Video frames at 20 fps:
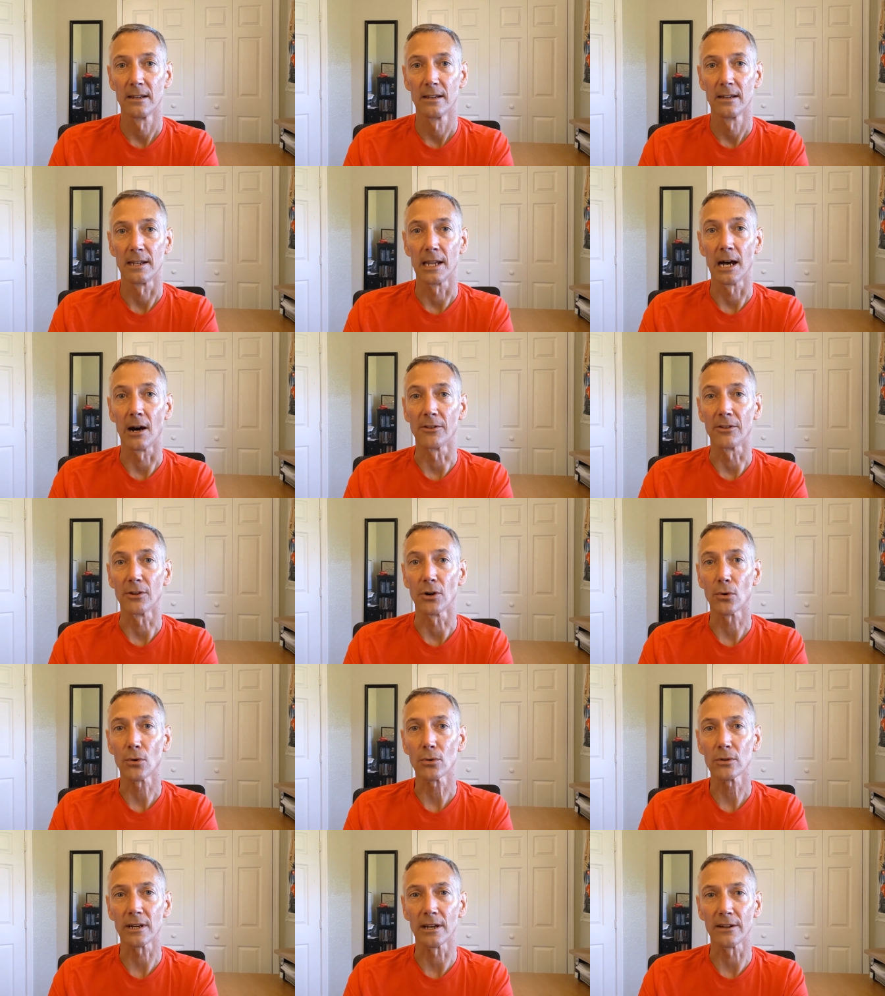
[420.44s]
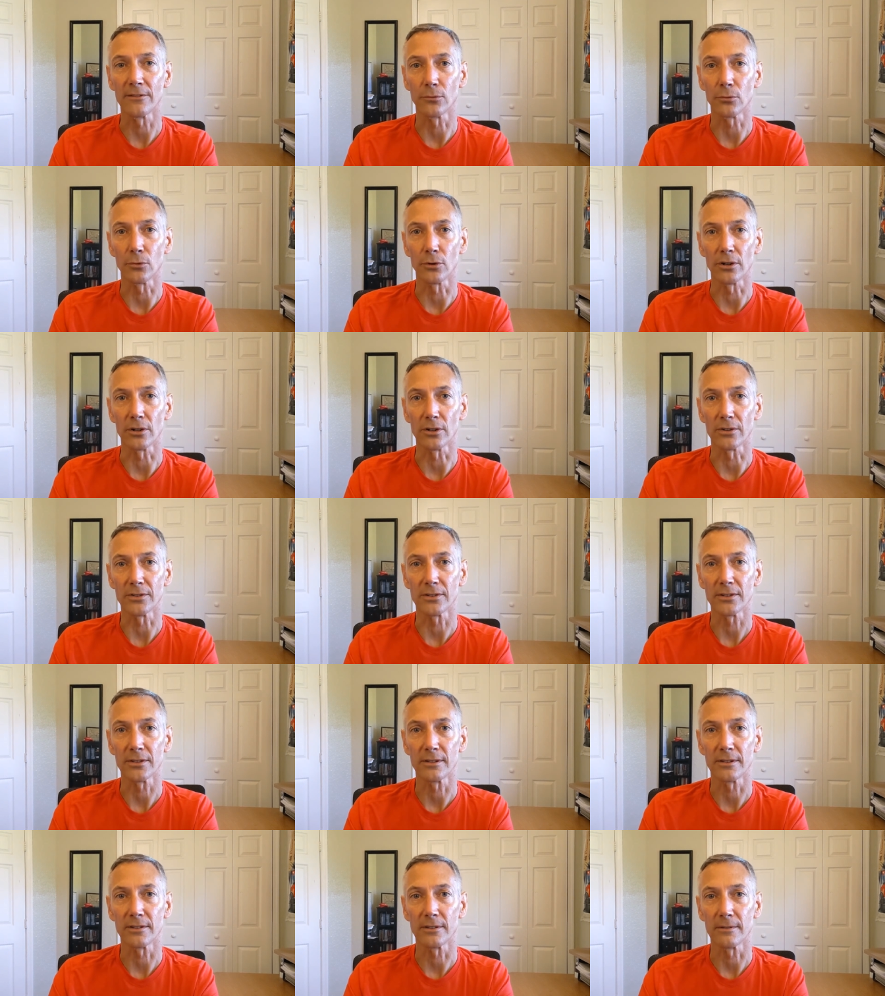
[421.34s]
Now, in the whole life world,
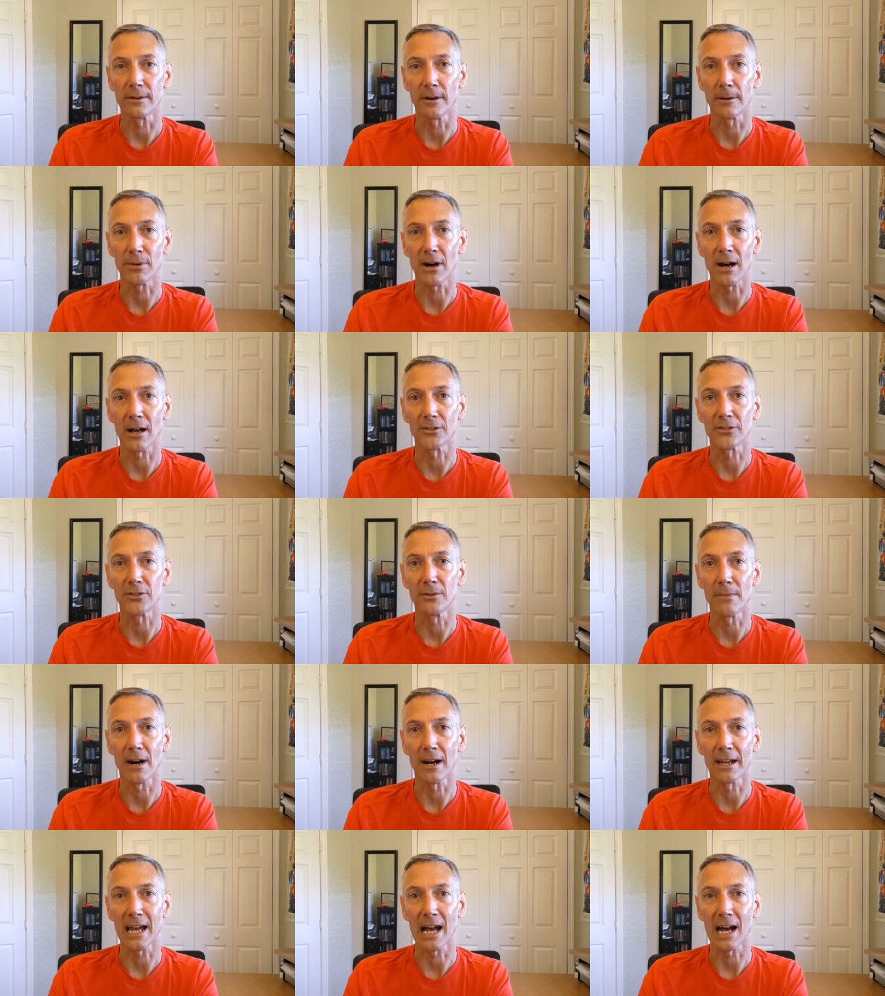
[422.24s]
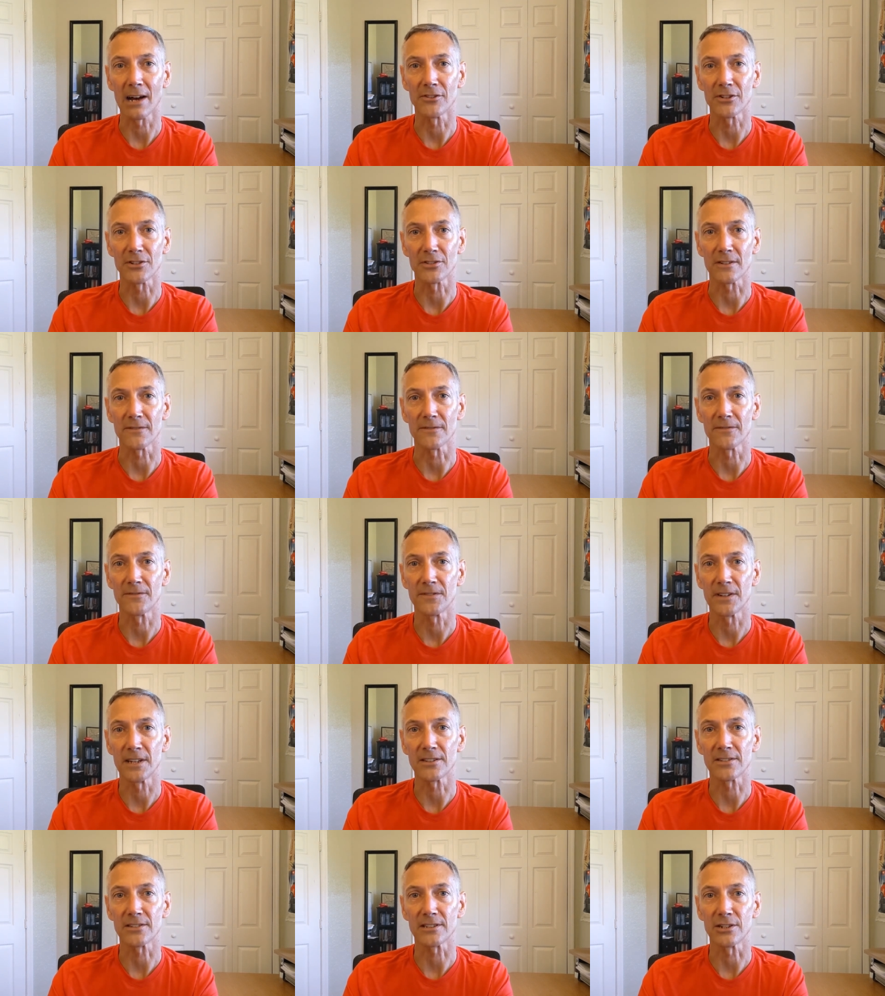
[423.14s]
a policy might have just a
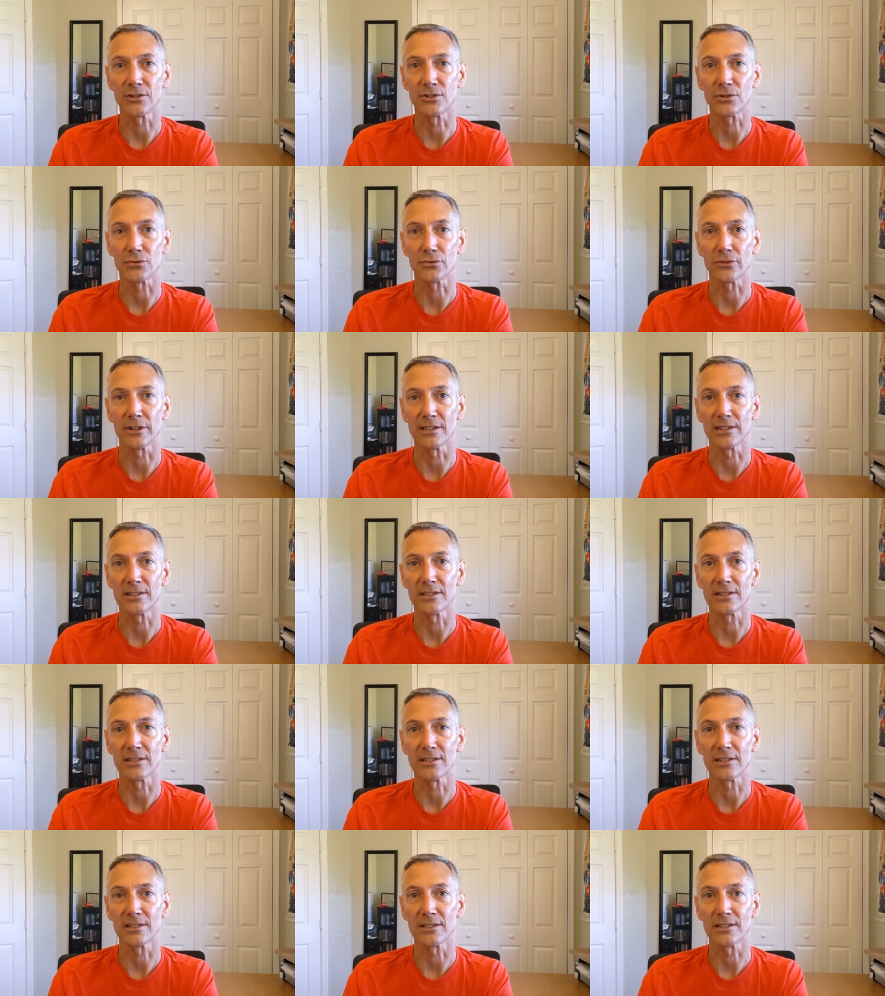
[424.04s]
fixed interest rate